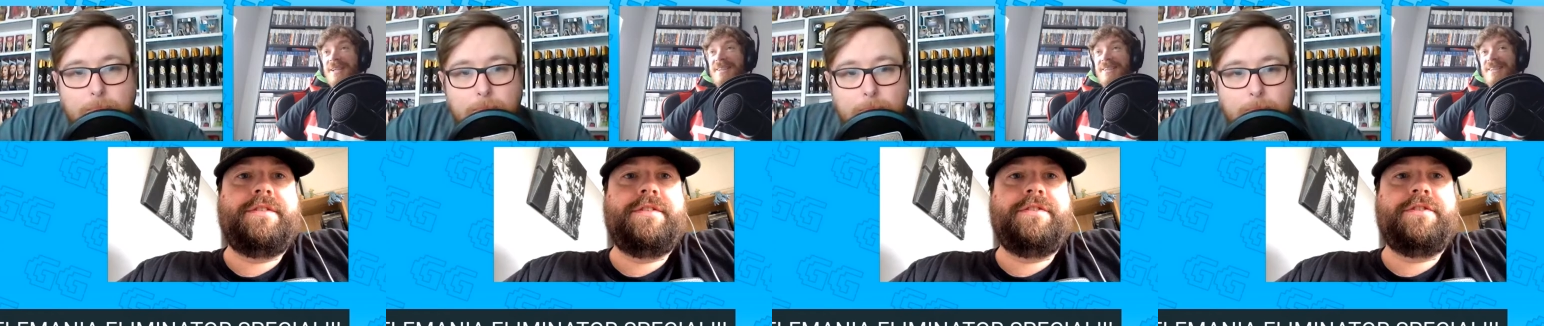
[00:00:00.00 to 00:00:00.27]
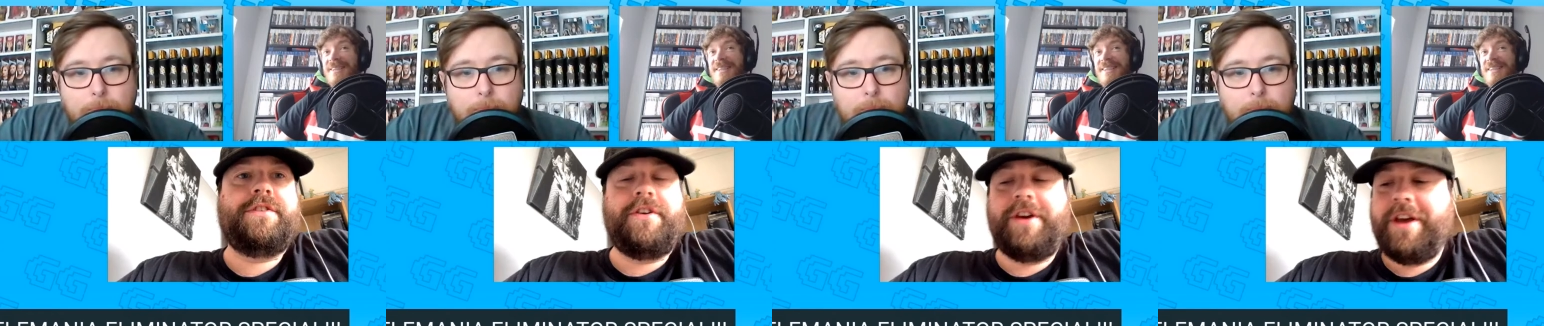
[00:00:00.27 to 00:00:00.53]

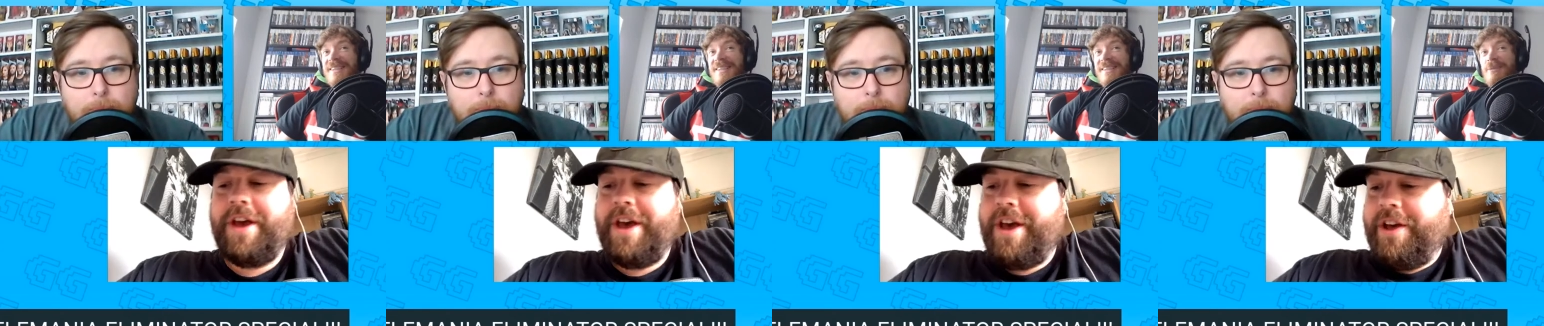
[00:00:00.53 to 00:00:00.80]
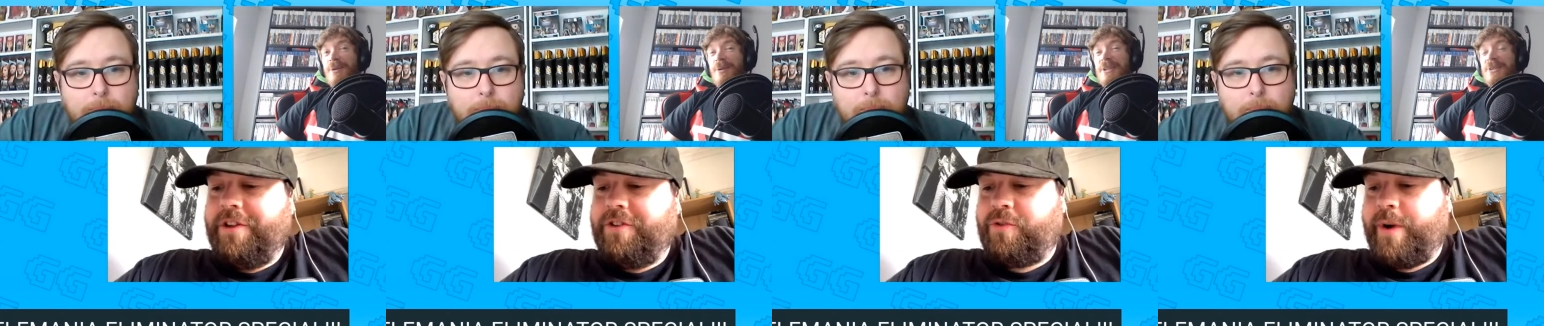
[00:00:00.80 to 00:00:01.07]
Speaker 1: Sorry. What
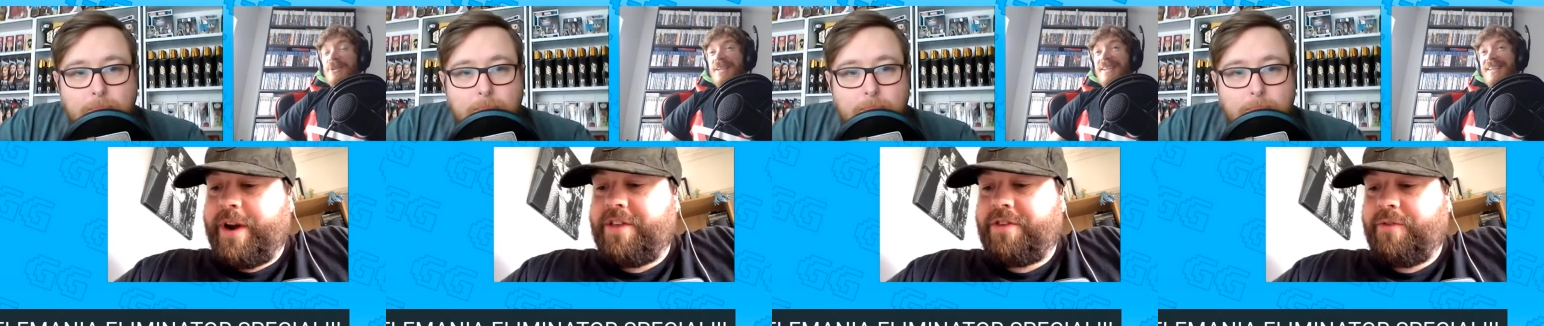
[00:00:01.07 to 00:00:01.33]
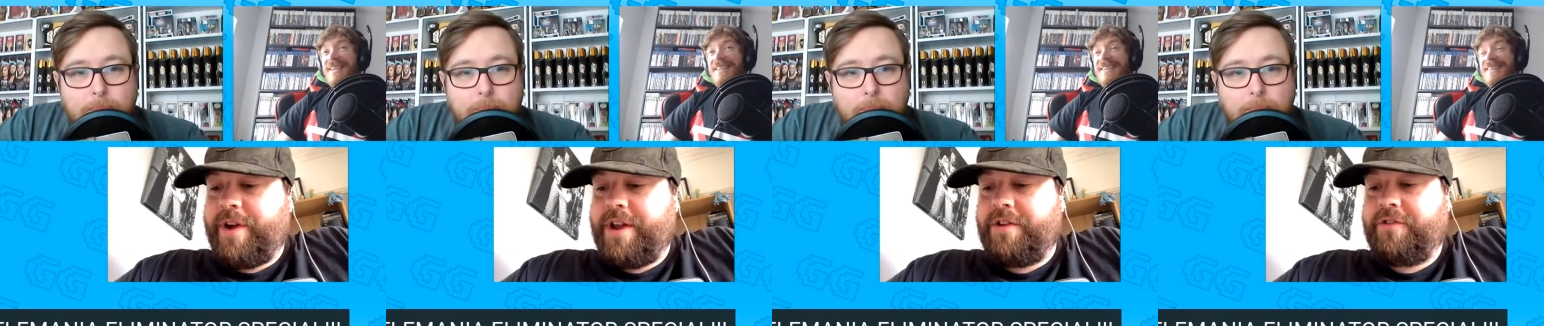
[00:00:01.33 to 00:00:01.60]
the choices?
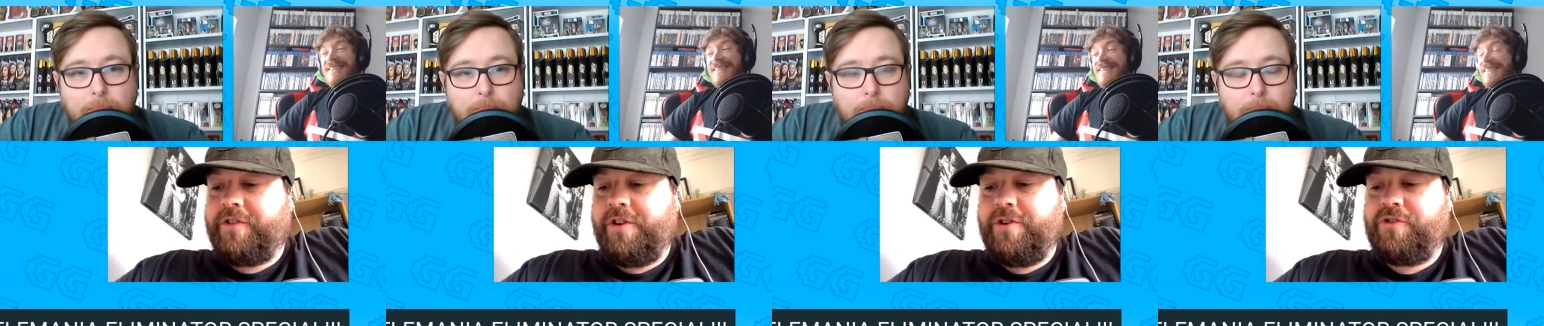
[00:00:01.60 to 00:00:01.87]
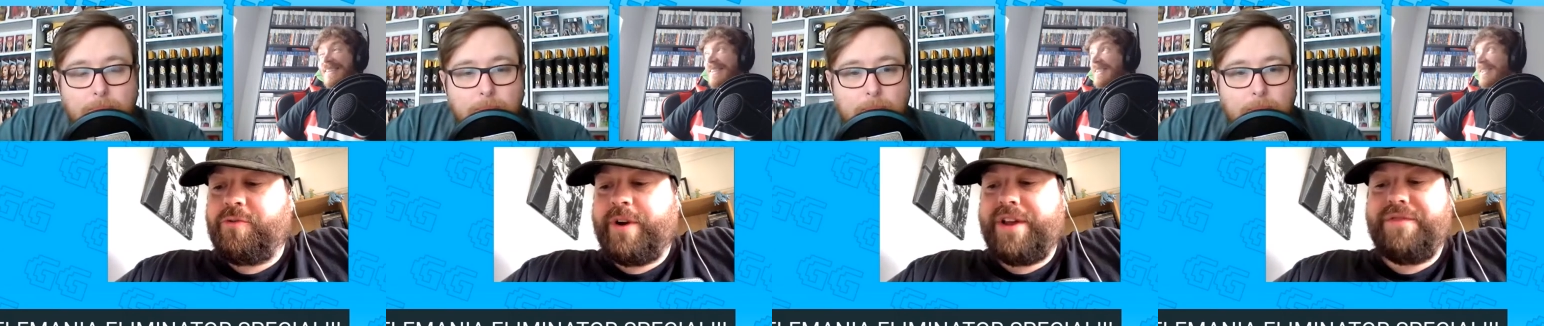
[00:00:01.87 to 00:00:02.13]
23 and
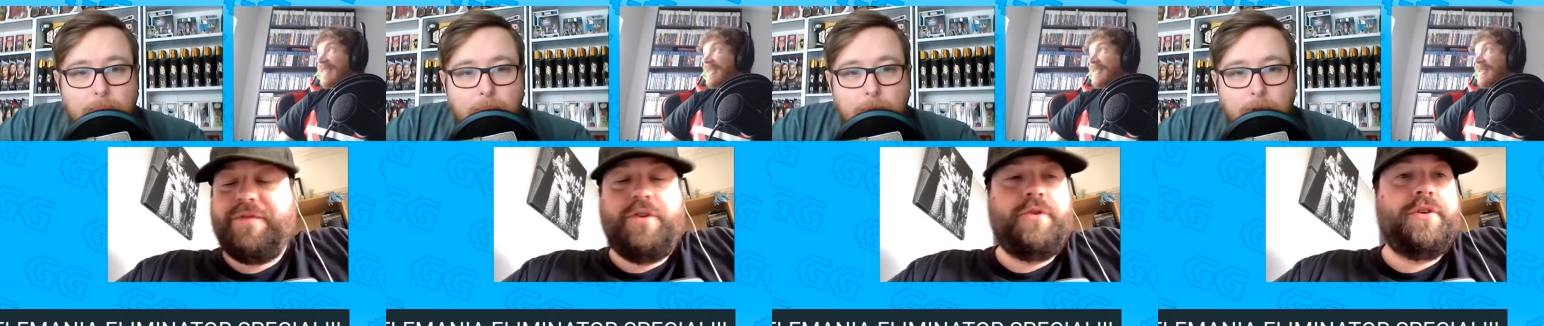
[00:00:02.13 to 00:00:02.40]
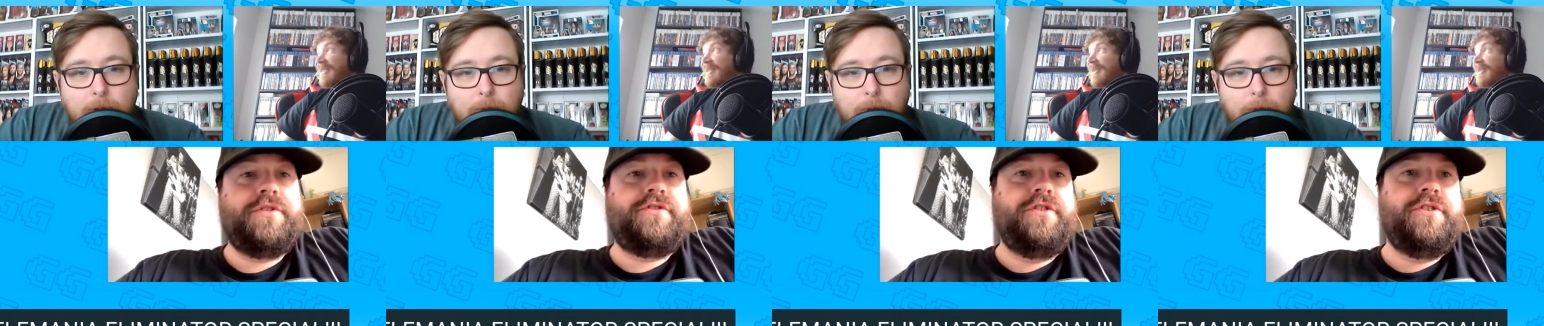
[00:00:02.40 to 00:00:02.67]
2,
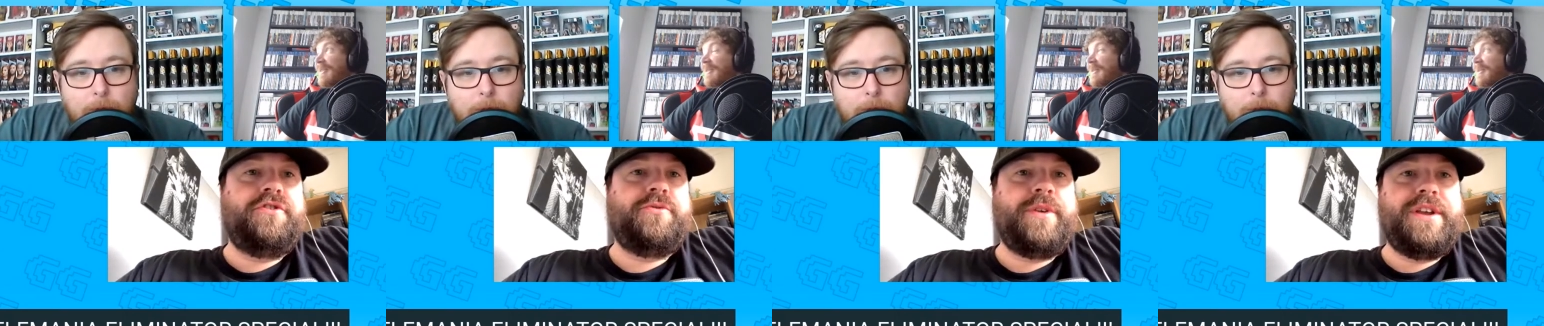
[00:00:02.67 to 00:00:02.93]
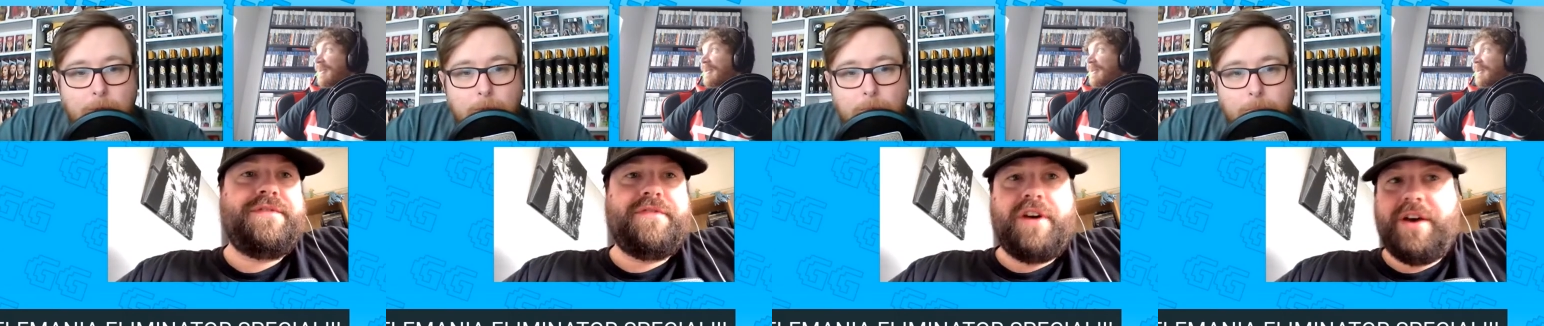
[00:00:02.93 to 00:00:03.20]
24 and 2,
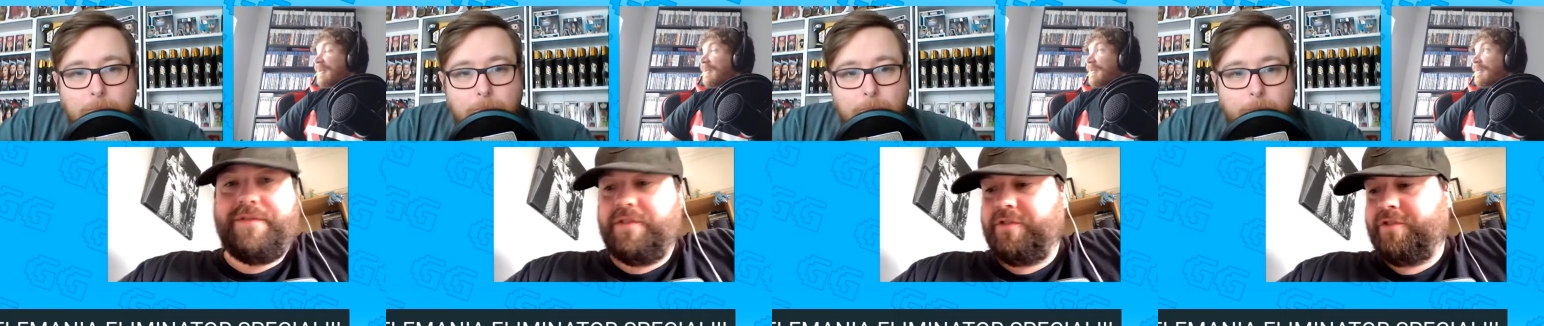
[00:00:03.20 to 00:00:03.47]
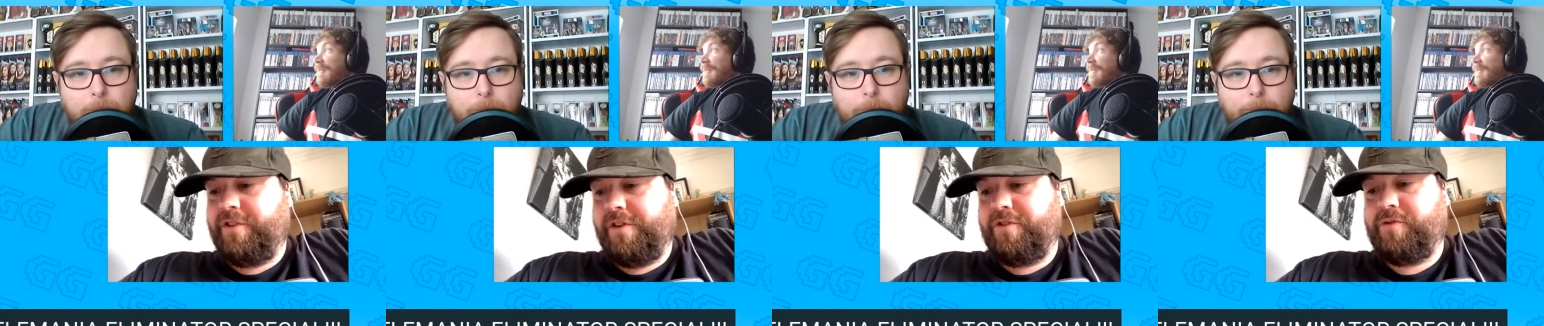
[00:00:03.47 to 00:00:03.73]
25 and
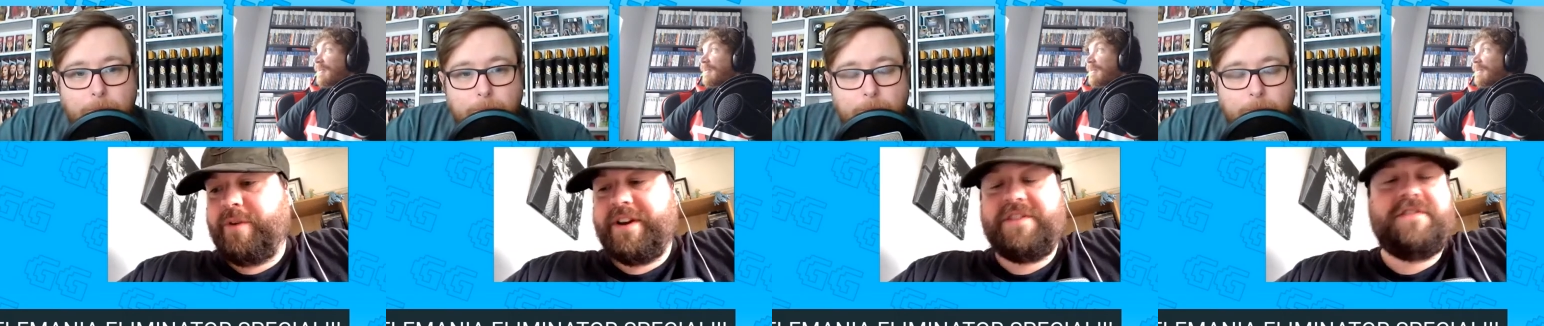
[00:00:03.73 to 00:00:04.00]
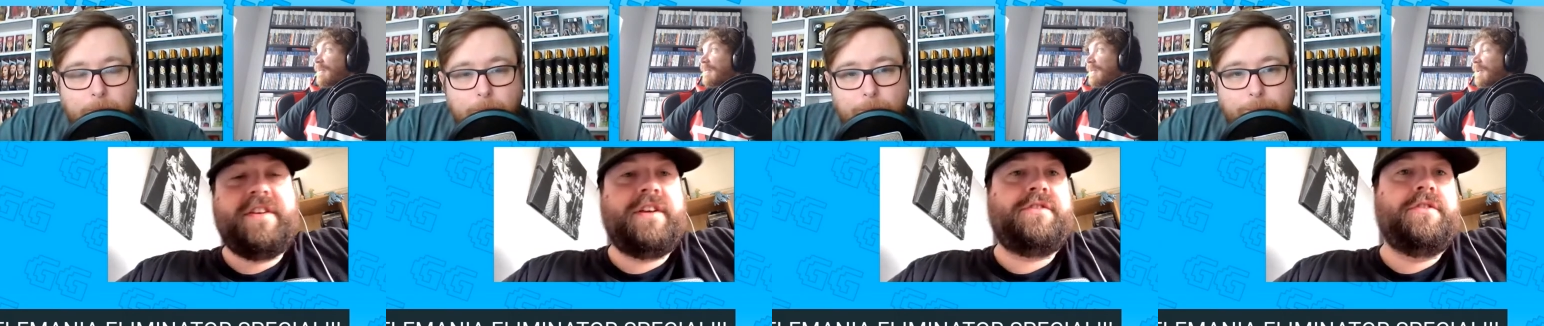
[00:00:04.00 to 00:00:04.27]
2,
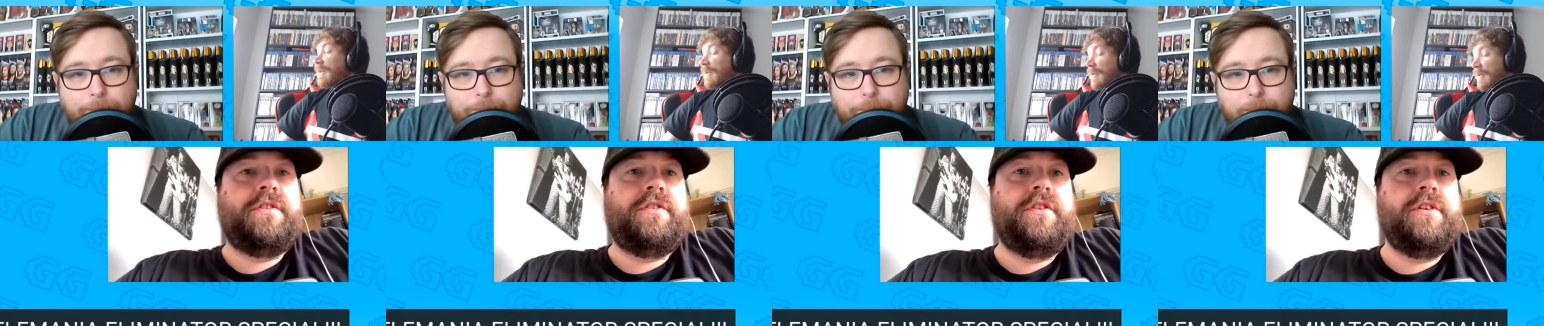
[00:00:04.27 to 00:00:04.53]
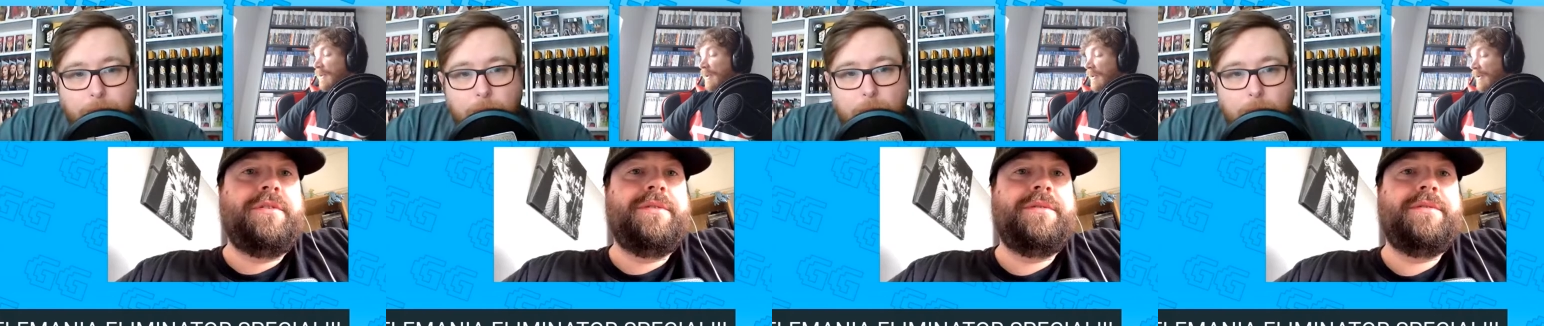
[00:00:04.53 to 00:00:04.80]
26 and 2.
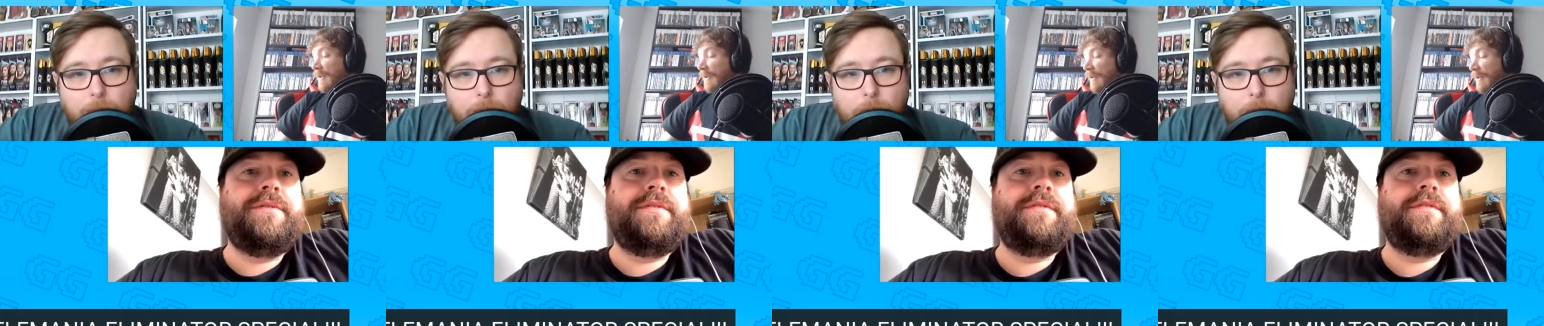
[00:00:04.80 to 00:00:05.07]
Uh,